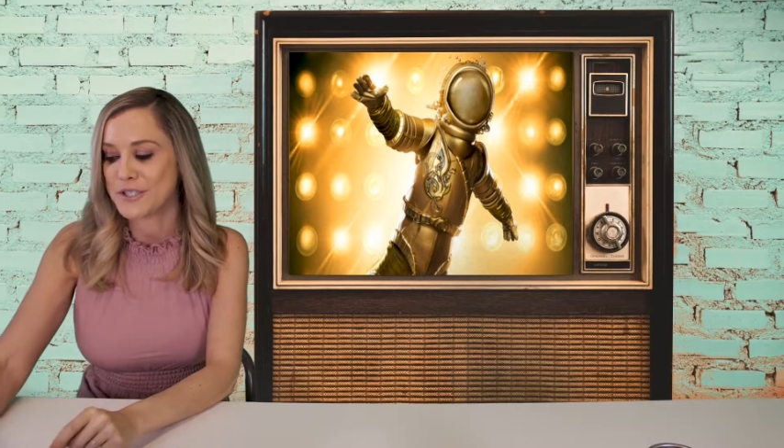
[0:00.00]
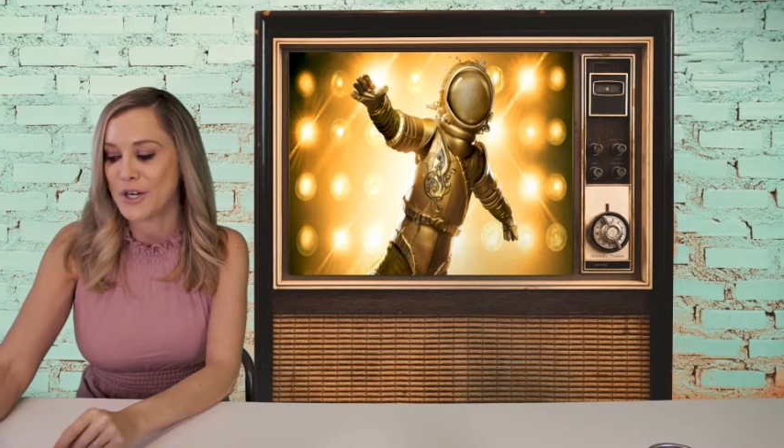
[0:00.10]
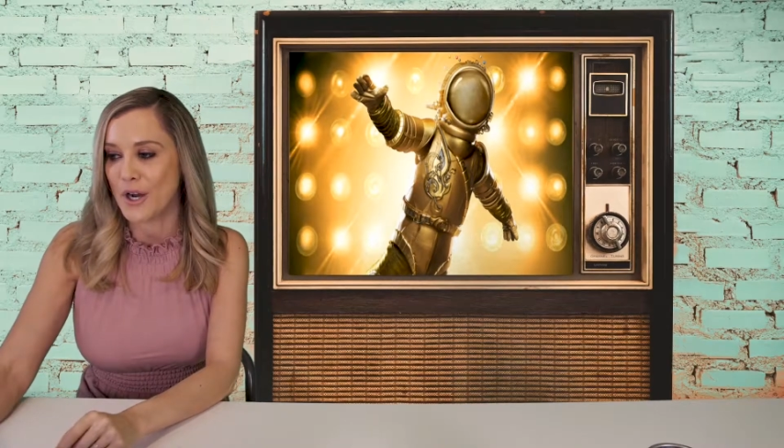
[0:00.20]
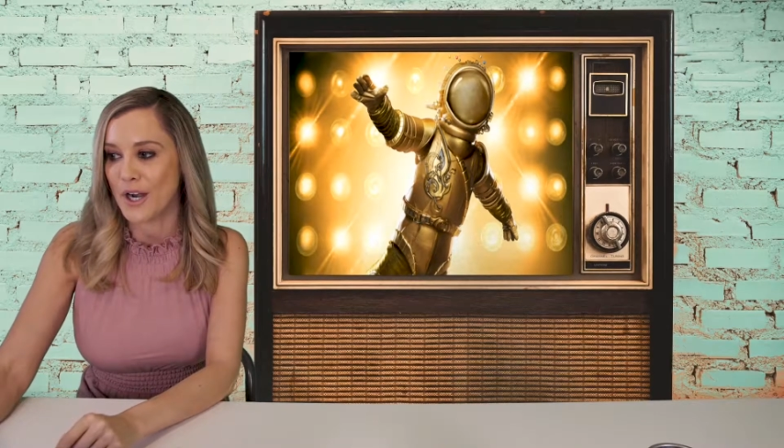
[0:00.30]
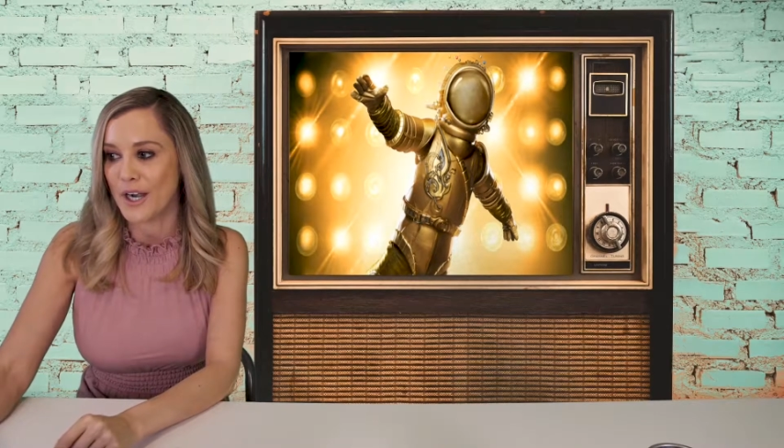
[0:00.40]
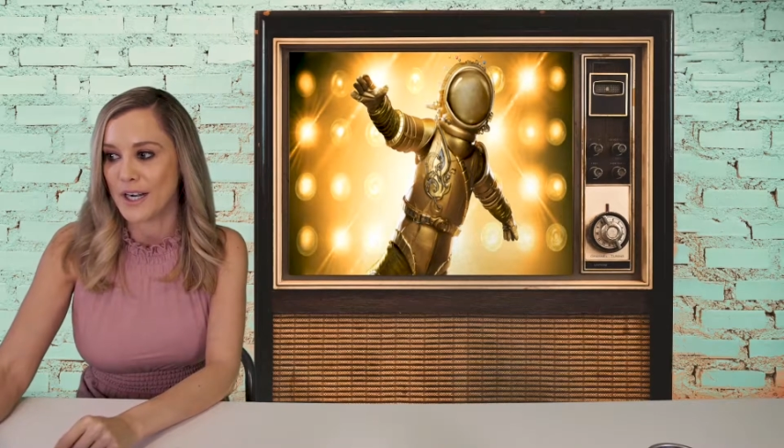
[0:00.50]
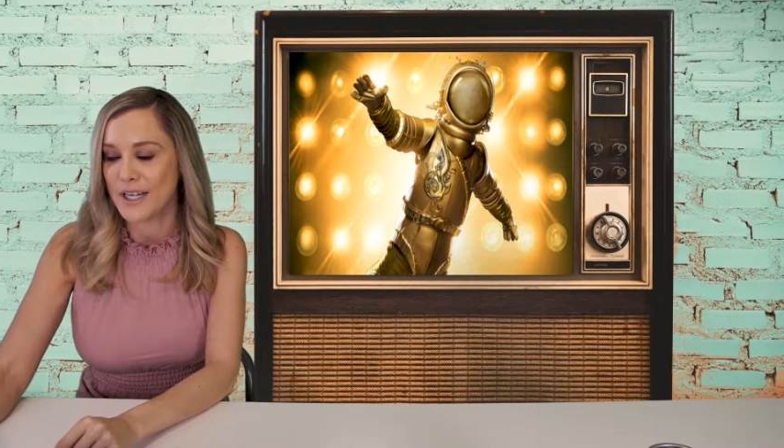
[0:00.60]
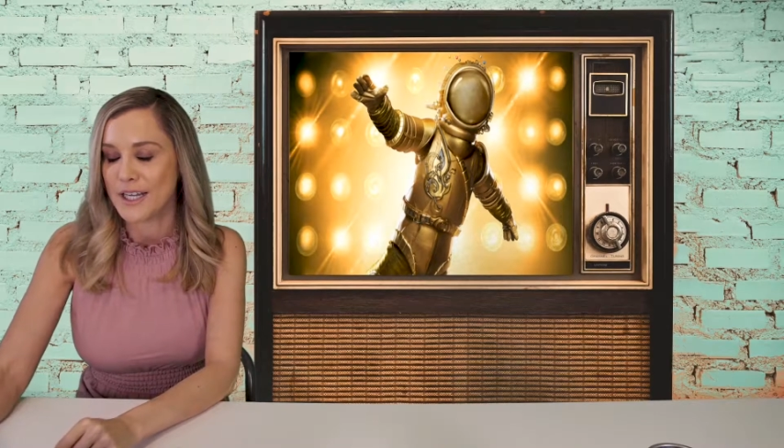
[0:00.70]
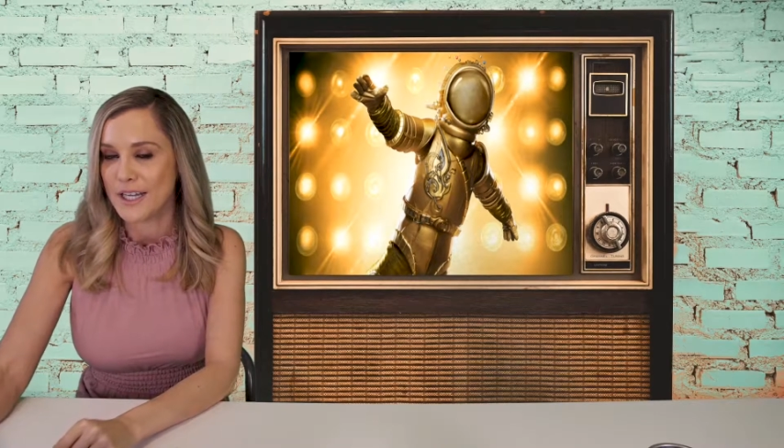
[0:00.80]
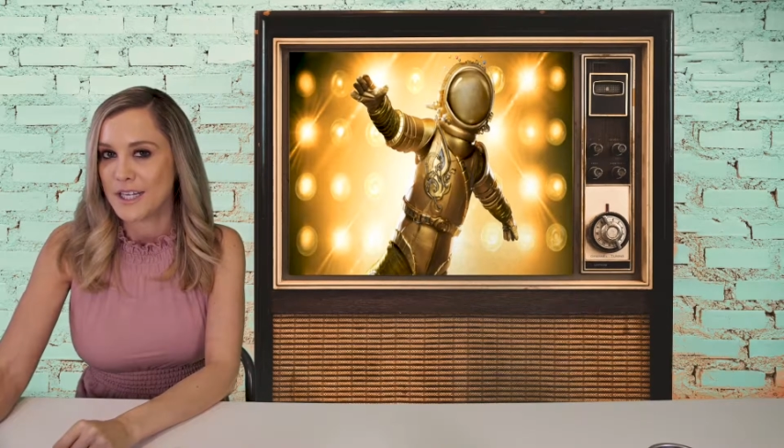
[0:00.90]
star
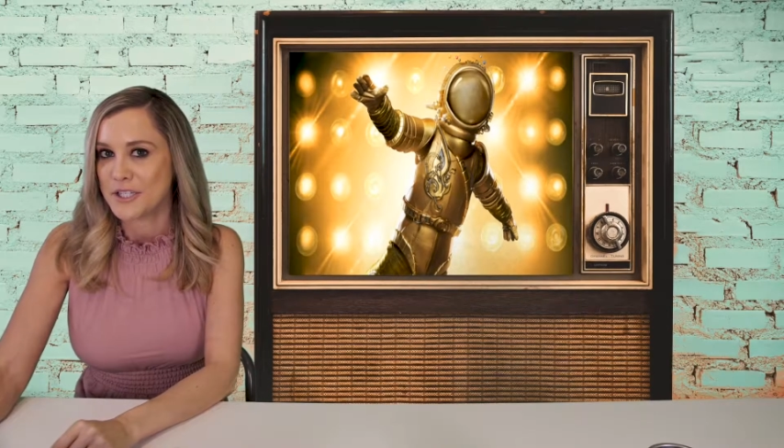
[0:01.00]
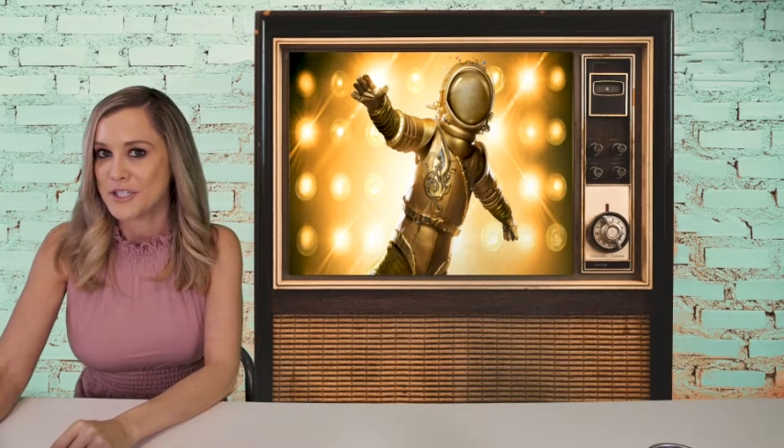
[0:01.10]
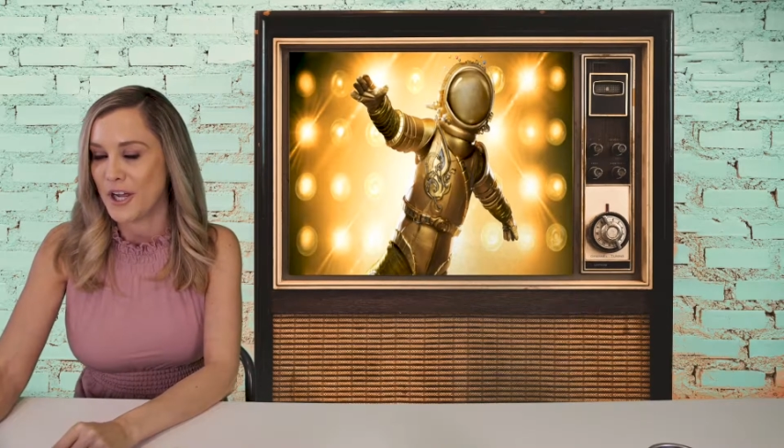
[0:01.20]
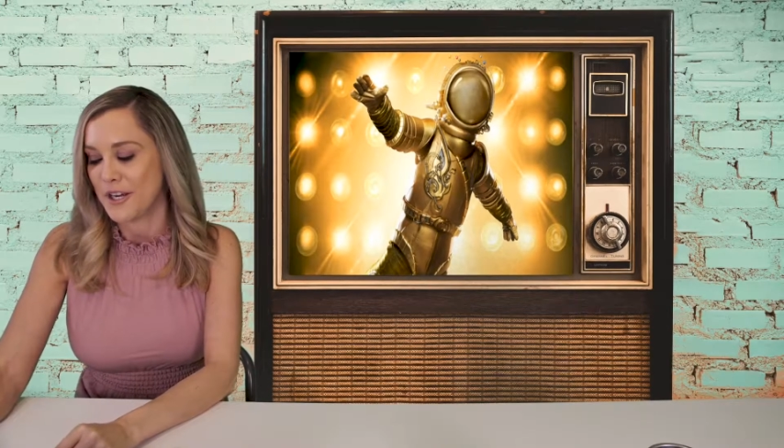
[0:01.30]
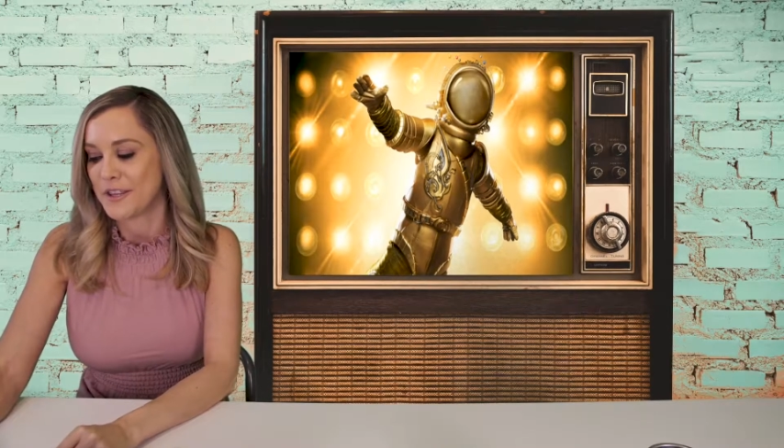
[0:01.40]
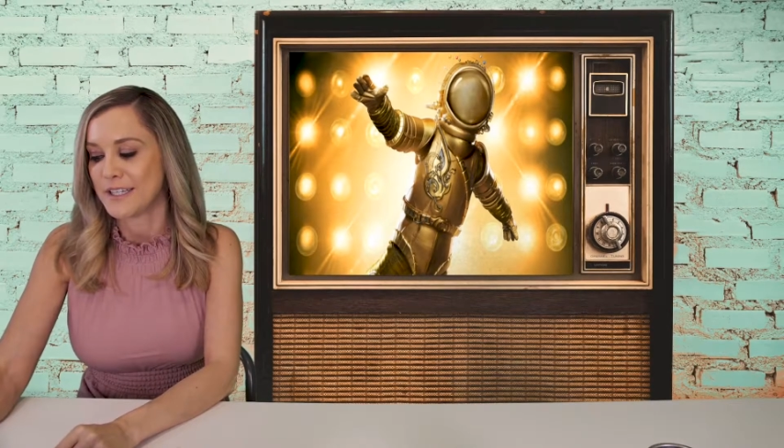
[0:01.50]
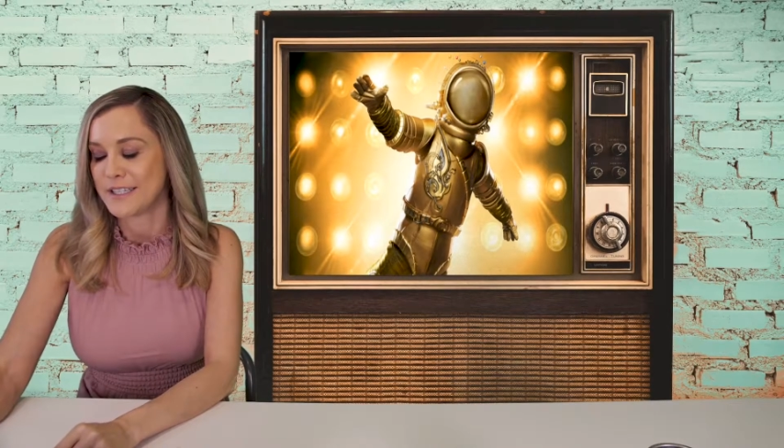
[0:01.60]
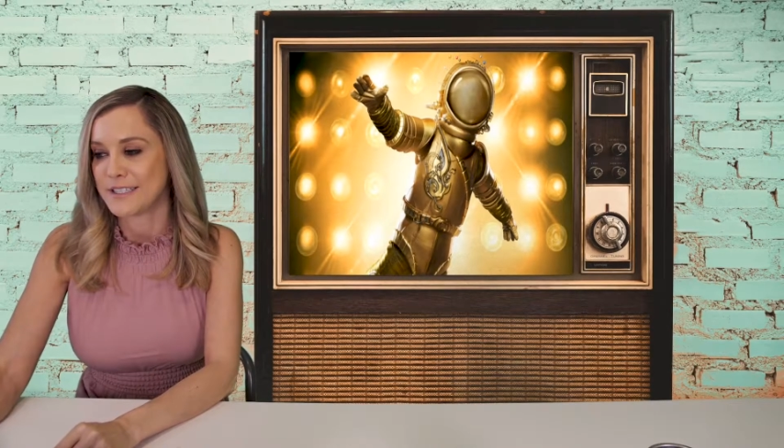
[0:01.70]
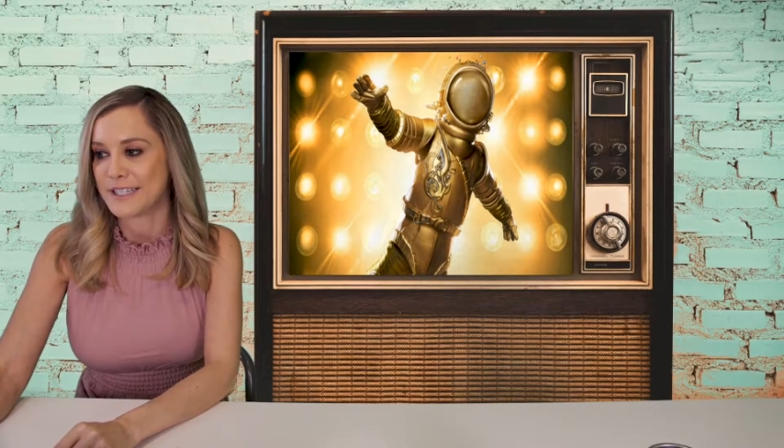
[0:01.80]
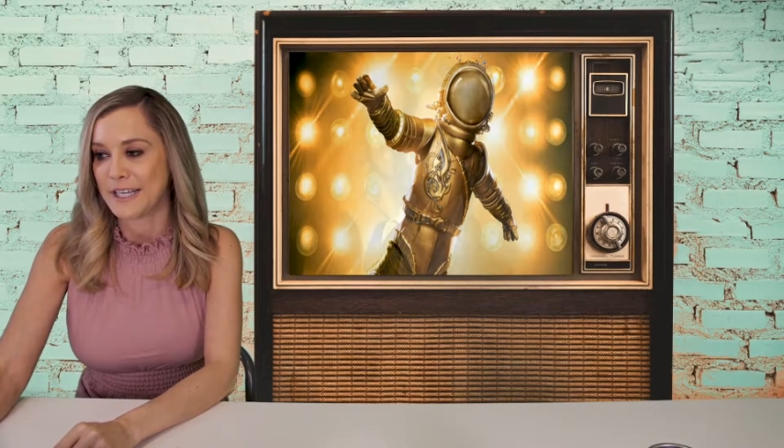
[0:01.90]

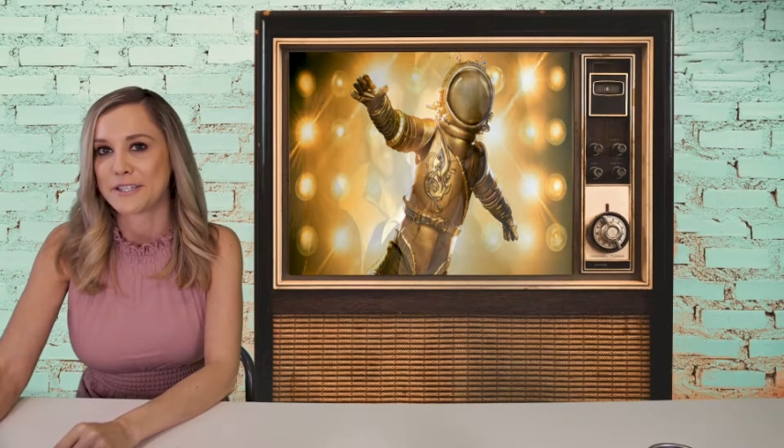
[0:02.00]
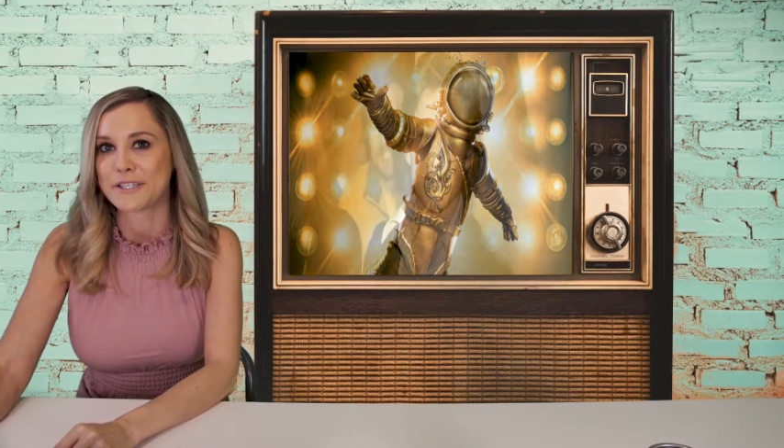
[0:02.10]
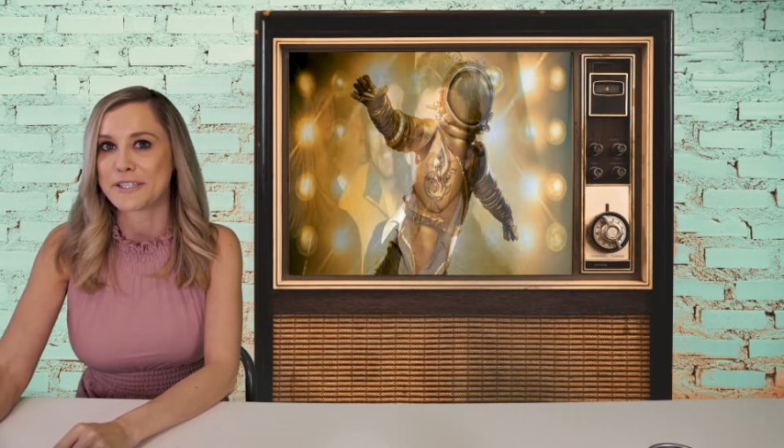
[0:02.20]
Jonathan Taylor